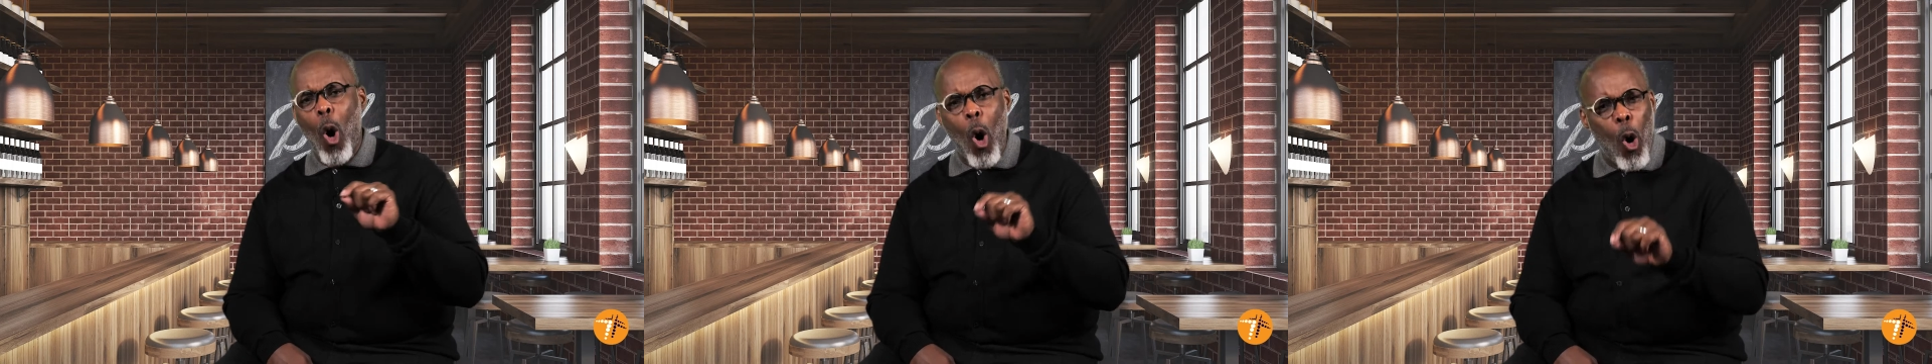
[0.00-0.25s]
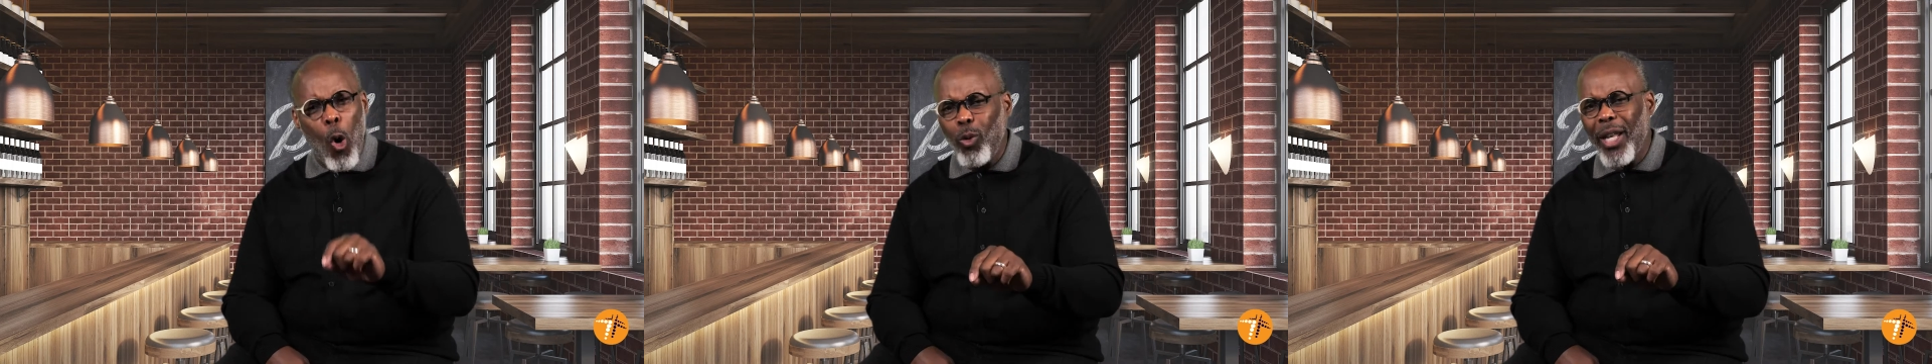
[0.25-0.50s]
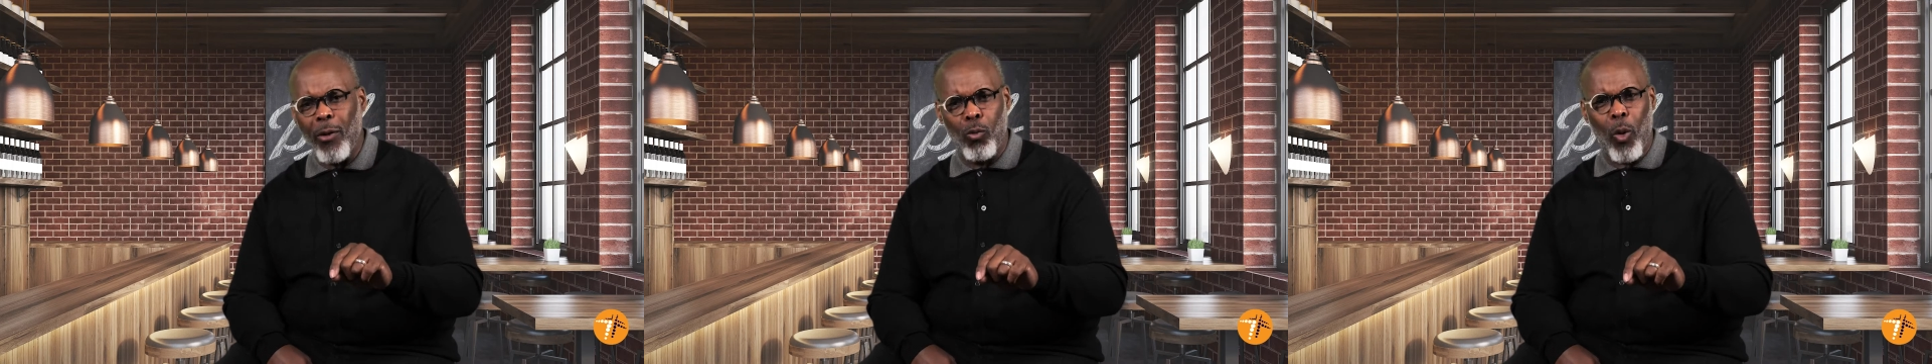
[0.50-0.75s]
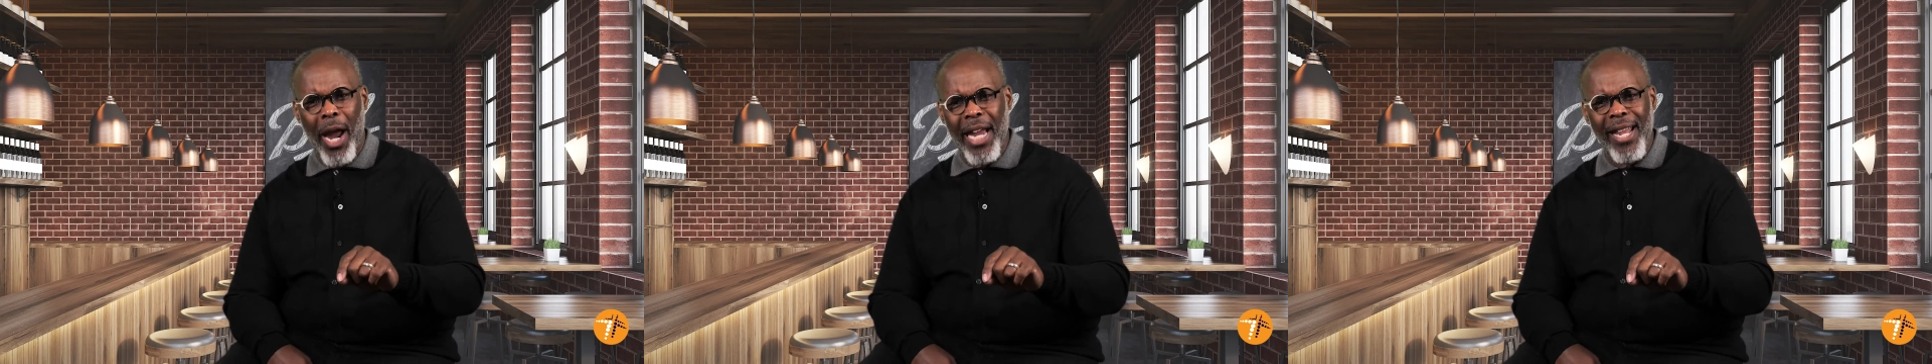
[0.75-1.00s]
only
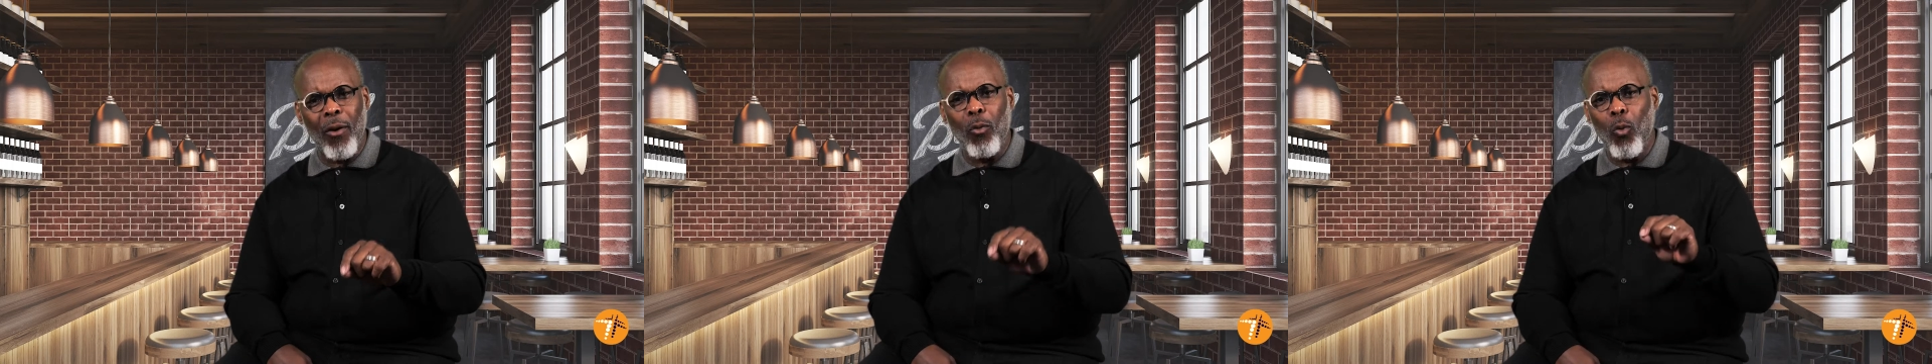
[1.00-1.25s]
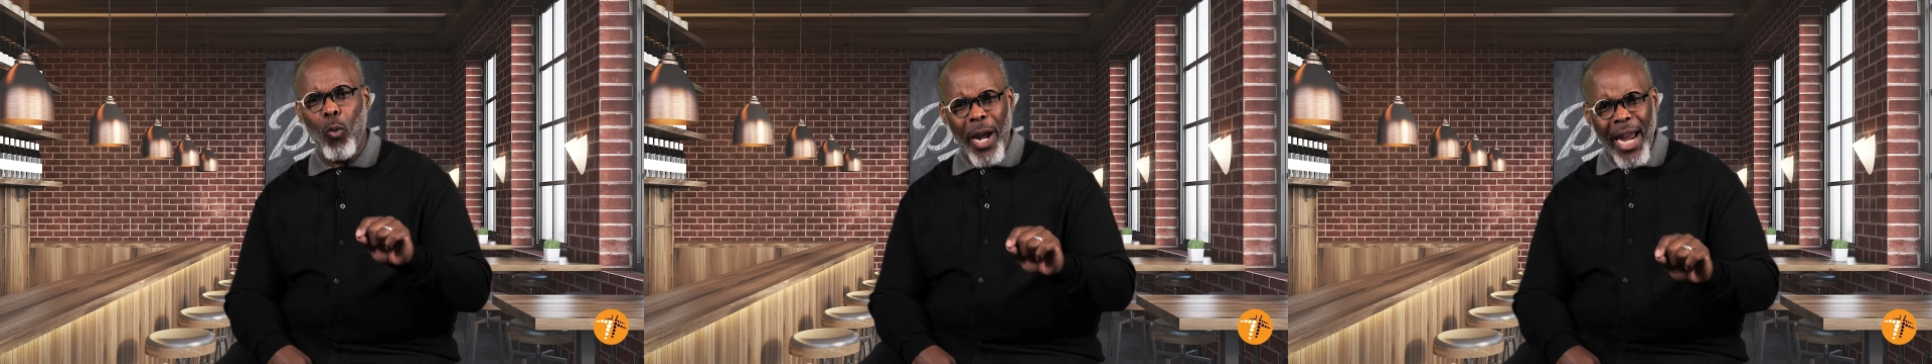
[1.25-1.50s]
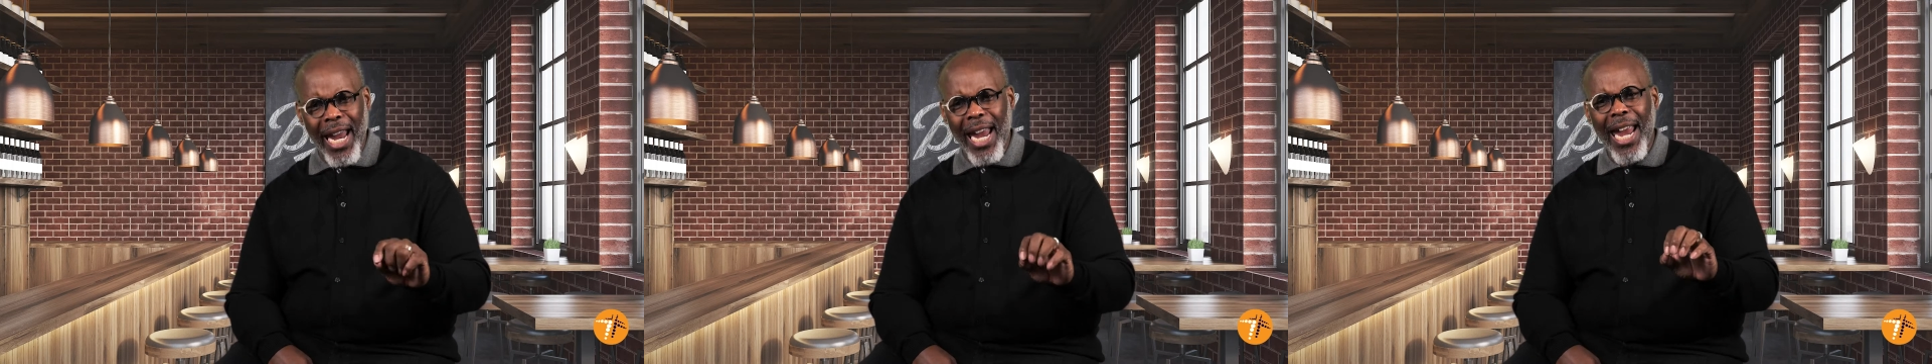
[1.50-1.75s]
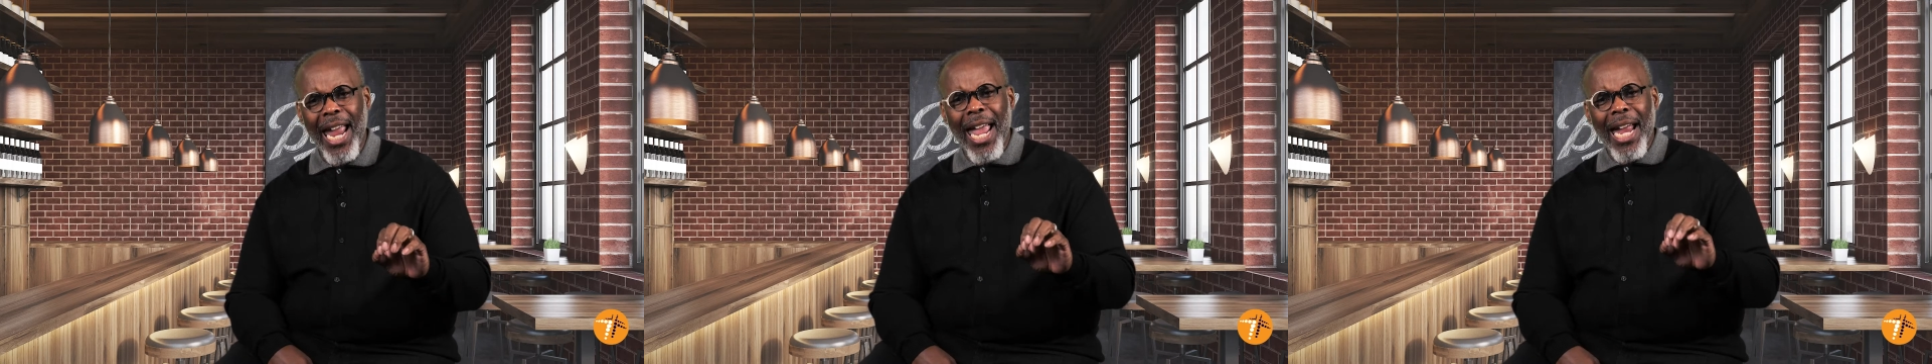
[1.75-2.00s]
way that we